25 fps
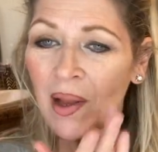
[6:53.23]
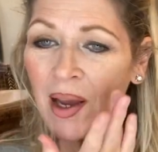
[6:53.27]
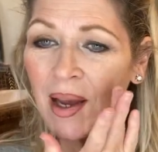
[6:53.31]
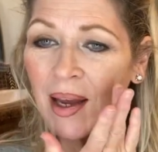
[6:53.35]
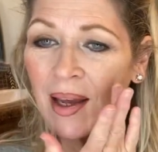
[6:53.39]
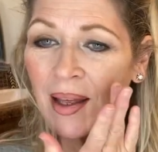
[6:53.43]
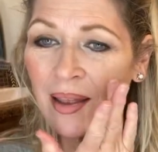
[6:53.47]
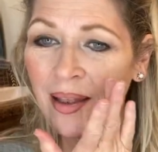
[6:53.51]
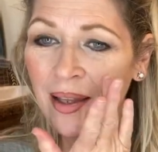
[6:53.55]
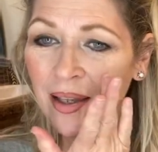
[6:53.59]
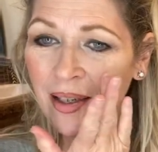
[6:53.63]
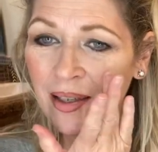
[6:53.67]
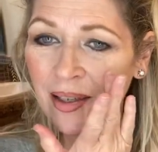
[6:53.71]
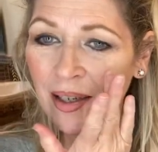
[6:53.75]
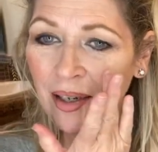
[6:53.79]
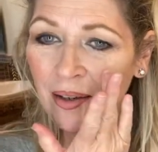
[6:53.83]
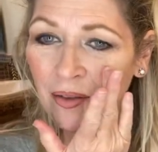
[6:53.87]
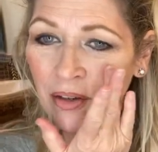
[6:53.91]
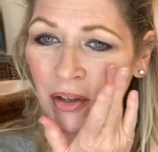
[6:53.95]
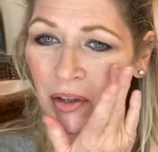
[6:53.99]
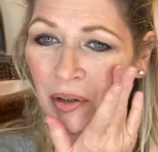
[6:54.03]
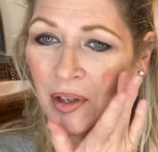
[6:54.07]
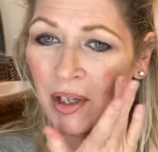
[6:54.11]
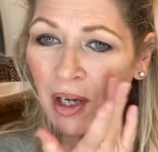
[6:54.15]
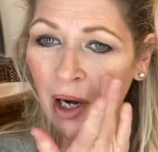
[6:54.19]
This gives
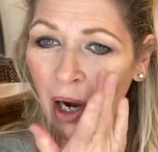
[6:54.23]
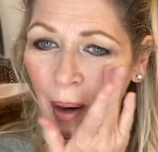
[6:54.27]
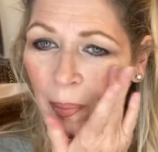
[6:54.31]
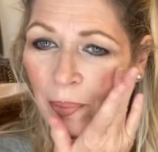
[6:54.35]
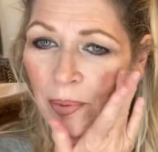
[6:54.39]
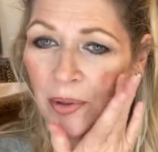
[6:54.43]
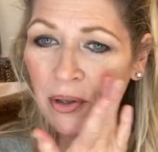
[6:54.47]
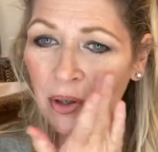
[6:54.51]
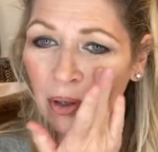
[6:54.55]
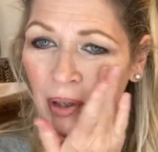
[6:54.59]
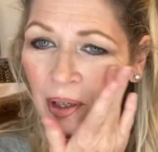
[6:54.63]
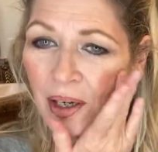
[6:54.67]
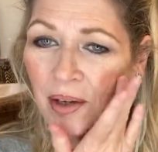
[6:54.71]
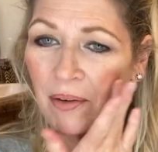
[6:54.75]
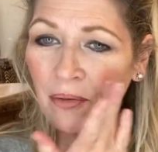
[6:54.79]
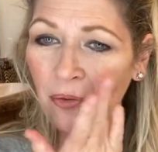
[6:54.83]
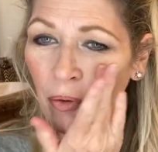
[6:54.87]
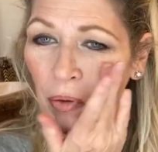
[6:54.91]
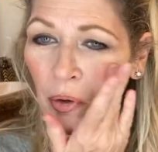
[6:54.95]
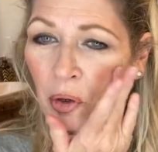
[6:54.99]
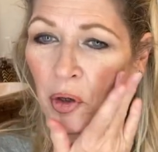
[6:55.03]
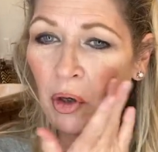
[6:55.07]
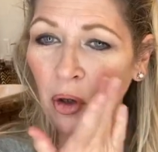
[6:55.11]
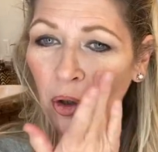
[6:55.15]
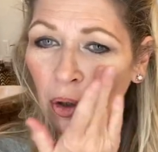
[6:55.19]
you the opportunity for
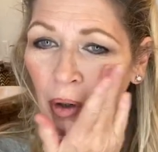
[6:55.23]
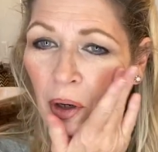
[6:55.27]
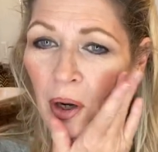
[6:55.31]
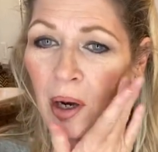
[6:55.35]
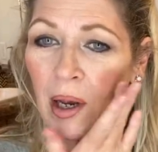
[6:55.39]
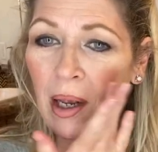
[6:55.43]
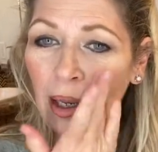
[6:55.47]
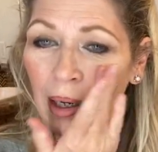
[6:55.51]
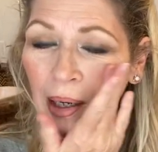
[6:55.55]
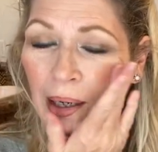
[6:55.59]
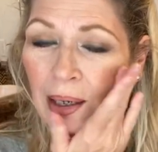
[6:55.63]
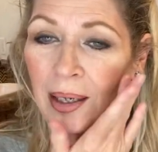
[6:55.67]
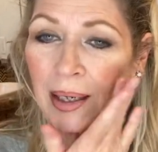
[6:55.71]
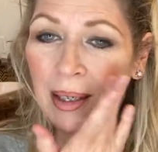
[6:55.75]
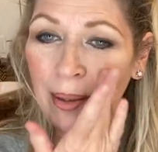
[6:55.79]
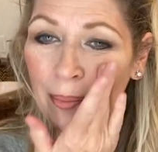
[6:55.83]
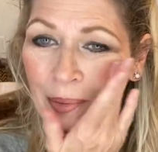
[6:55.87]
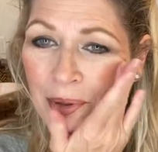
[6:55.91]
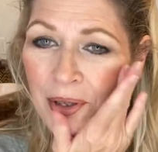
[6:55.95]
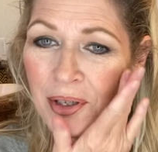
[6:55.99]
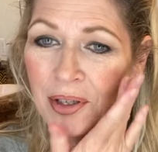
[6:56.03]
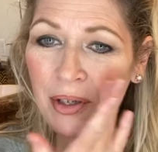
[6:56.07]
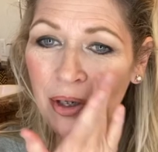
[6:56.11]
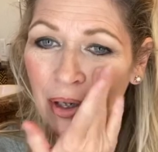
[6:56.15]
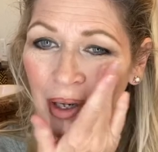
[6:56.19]
your
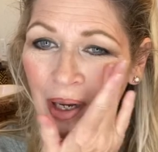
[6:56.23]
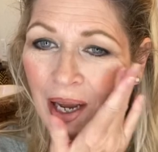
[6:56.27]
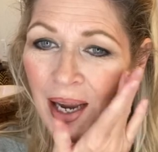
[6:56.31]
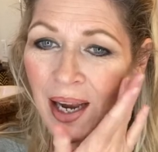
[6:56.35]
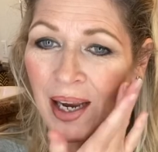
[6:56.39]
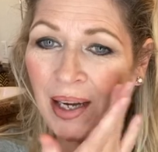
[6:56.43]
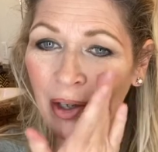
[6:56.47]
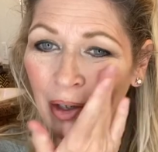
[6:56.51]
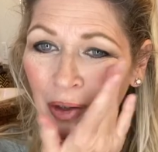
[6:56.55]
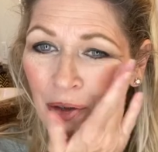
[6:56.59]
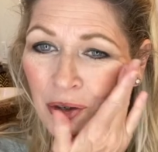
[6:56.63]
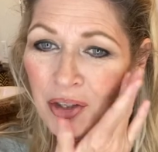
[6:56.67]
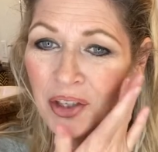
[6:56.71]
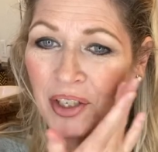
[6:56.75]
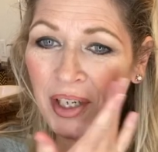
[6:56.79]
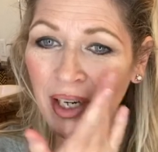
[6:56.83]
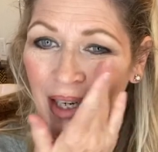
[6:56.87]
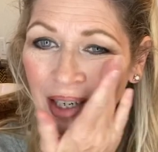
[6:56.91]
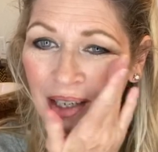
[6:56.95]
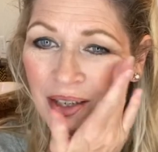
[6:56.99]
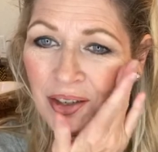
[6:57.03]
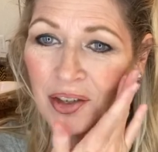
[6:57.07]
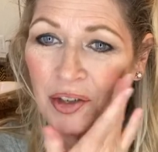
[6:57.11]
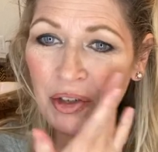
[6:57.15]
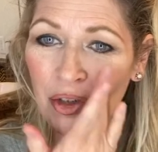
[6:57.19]
lips and your
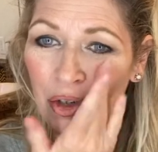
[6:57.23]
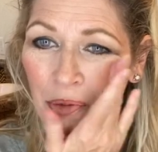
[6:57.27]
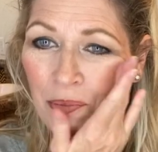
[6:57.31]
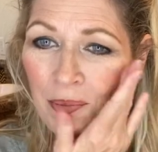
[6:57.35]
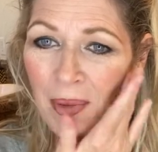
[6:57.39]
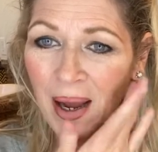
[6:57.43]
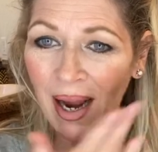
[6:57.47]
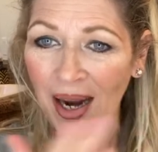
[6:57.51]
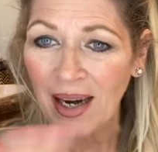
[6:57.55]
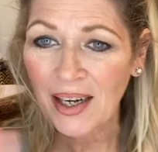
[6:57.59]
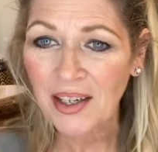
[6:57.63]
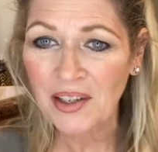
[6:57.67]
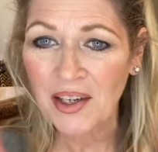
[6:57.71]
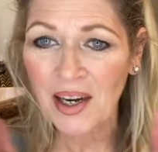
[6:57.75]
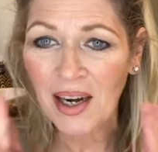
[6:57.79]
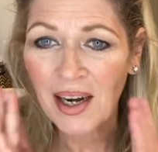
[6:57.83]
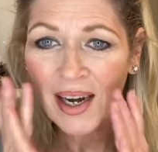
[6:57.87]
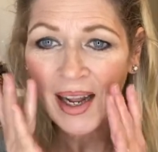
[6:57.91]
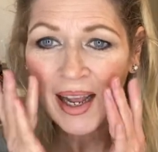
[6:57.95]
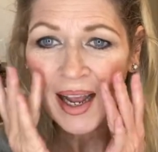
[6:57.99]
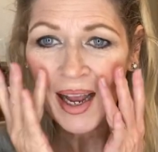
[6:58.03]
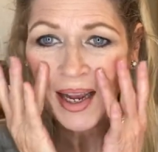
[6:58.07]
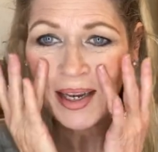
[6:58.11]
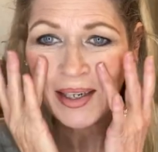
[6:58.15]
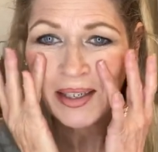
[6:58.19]
cheeks to match, and
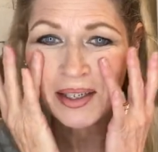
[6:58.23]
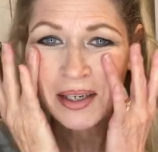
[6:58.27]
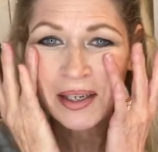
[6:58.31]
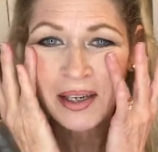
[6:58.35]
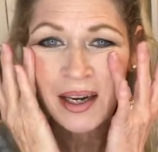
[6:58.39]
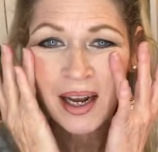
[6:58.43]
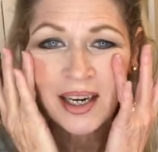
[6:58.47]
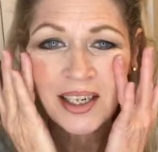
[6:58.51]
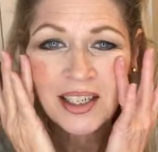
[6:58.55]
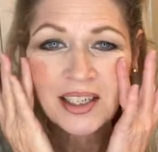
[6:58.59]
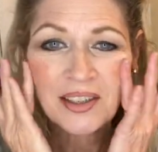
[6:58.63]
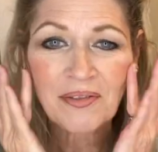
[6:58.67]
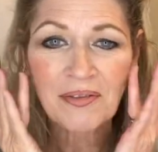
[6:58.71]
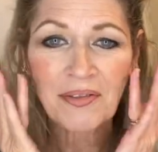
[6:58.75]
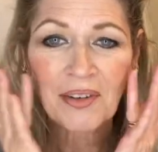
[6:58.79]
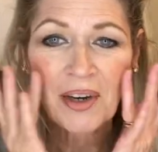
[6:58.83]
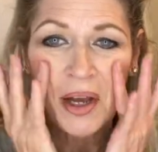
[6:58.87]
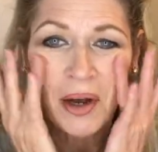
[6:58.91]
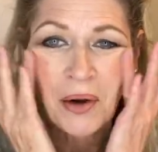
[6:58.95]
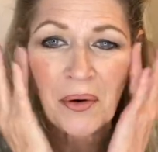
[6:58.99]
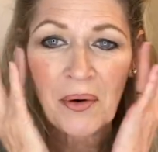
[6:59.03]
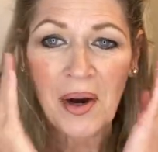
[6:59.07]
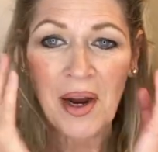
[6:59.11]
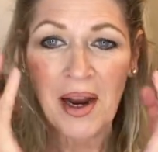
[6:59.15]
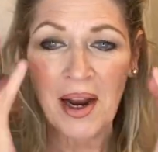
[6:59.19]
it has a nice
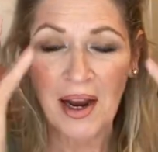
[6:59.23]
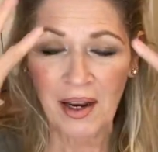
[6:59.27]
flow.